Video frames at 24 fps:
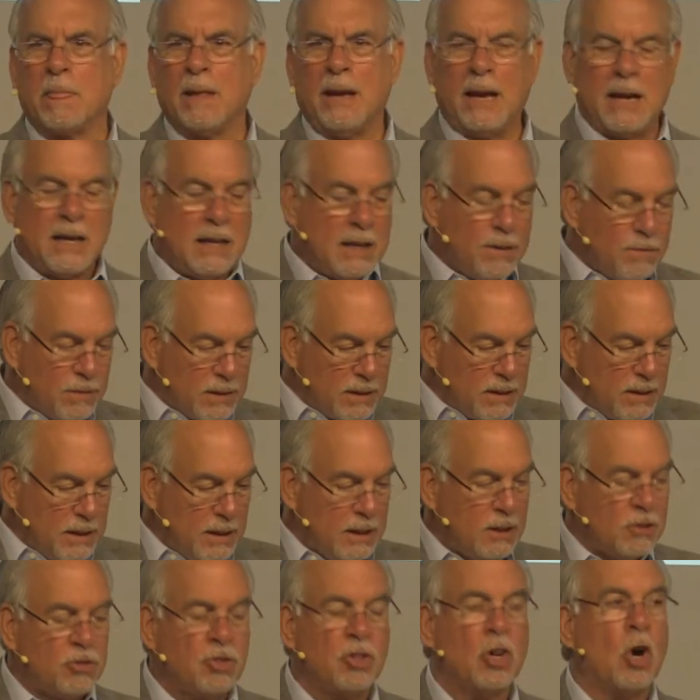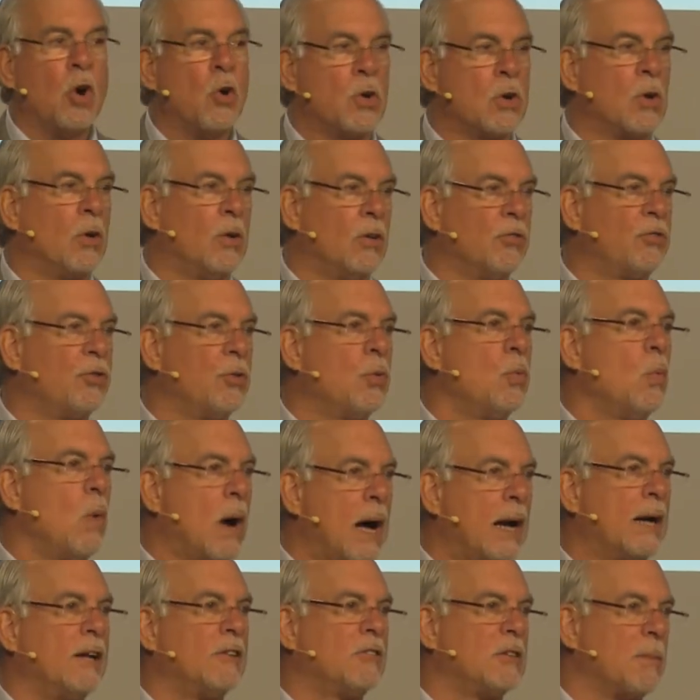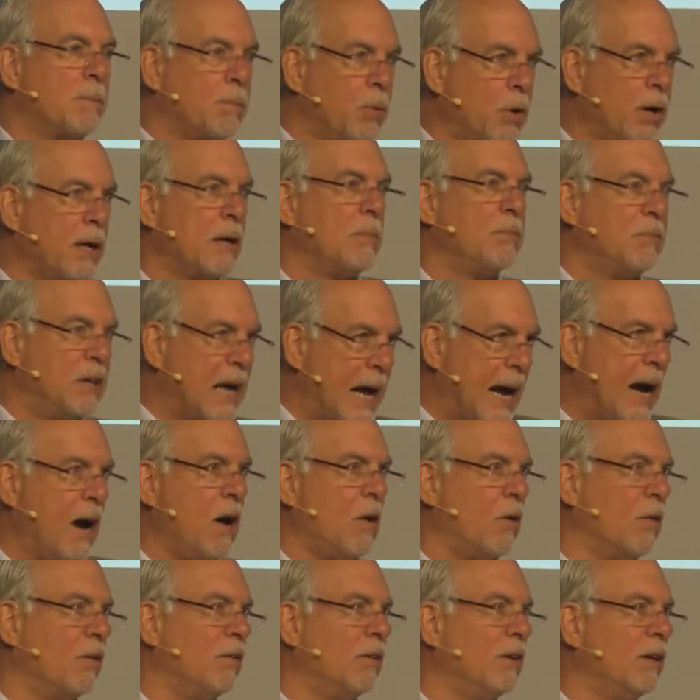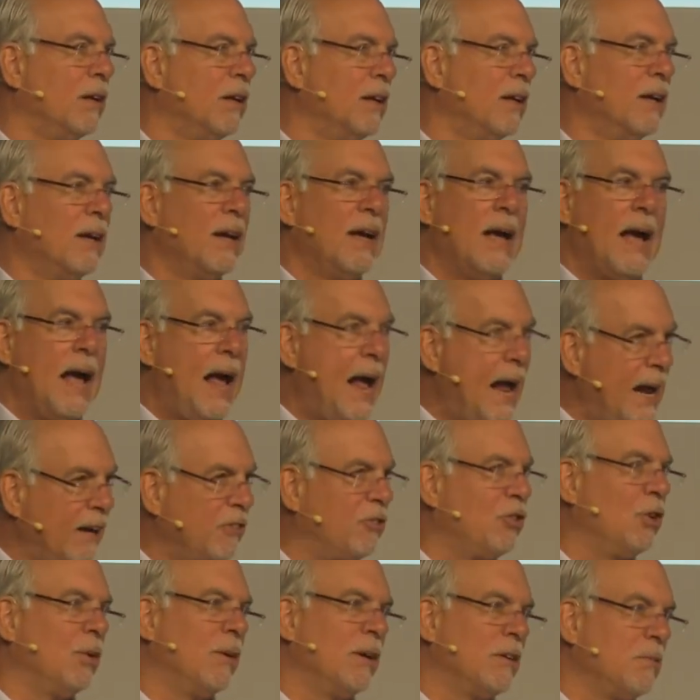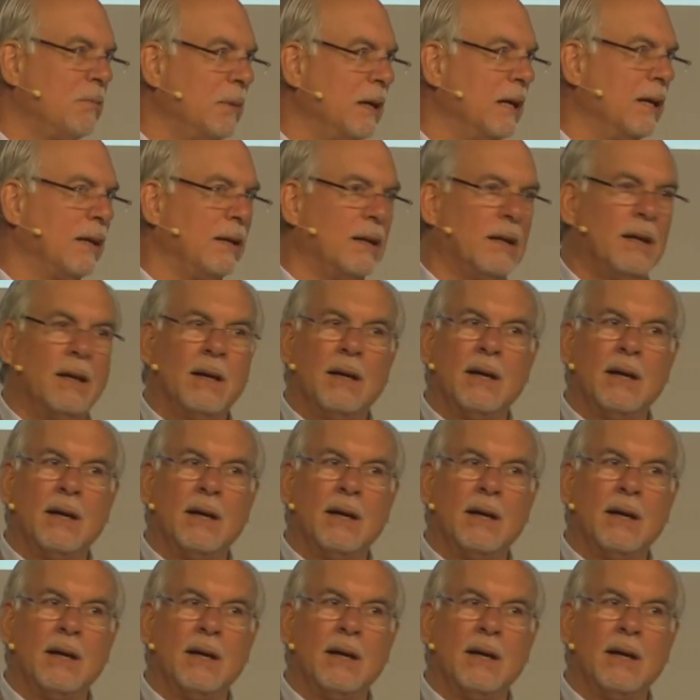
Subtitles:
And even these yokels who wanted to put him down had to admit,